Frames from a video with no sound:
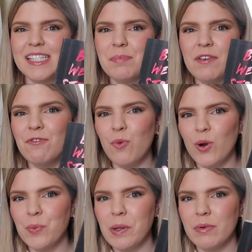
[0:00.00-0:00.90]
is
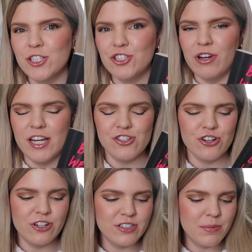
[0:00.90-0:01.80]
Before We Were
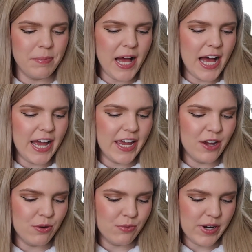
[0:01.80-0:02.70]
Strangers
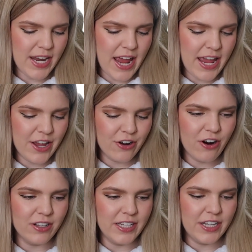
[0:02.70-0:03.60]
by Renee
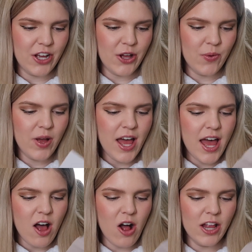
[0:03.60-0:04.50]
Carlino.
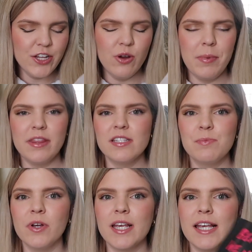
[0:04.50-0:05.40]
All I know about this
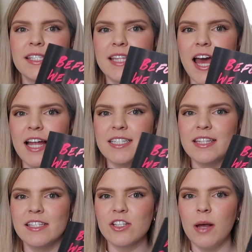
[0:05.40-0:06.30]
book is that
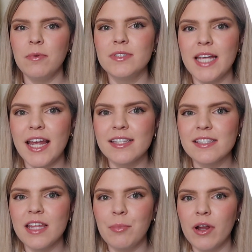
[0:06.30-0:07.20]
this couple
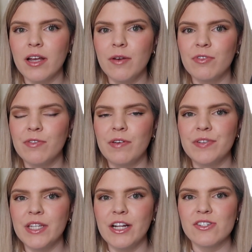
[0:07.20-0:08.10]
dates, they break up for
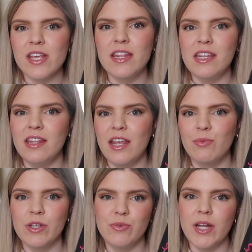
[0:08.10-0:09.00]
15 years and then they
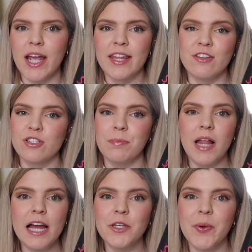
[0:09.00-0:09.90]
reunite. There's a
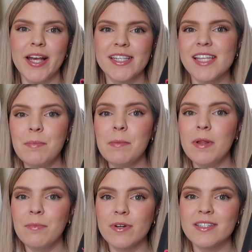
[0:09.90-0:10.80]
plot twist. A lot of
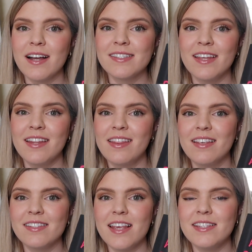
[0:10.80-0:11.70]
people on BookTok say that
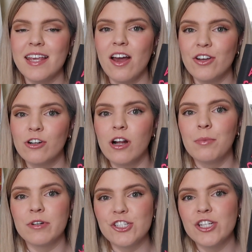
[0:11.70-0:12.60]
this is a
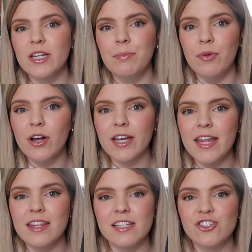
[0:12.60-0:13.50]
underappreciated book
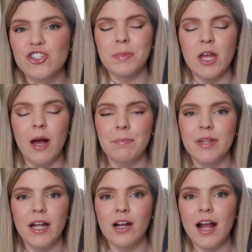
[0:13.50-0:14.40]
and this be up
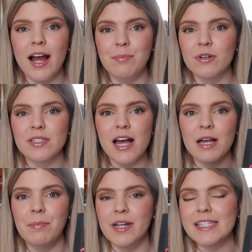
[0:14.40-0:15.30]
there on
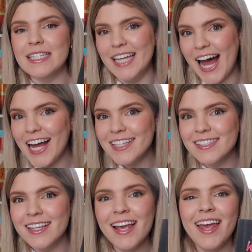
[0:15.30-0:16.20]
BookTok, but it's not.
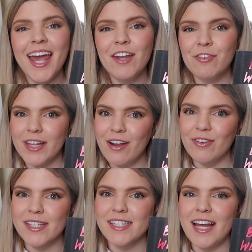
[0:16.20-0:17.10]
And for that
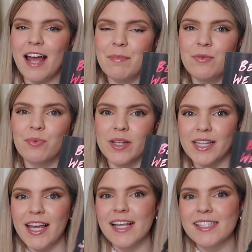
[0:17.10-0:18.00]
reason, I've been
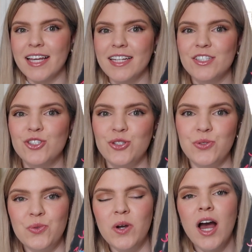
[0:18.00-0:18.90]
really excited
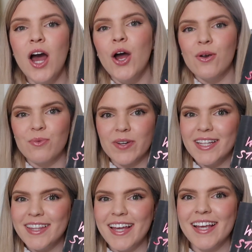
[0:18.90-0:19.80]
to
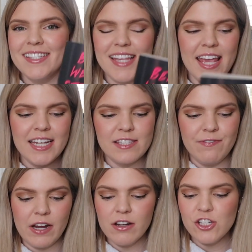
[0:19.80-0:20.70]
read this, and it's
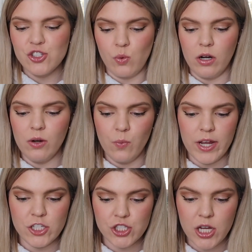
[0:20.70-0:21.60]
very short,
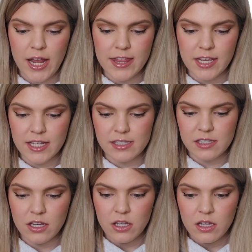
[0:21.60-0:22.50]
which I think is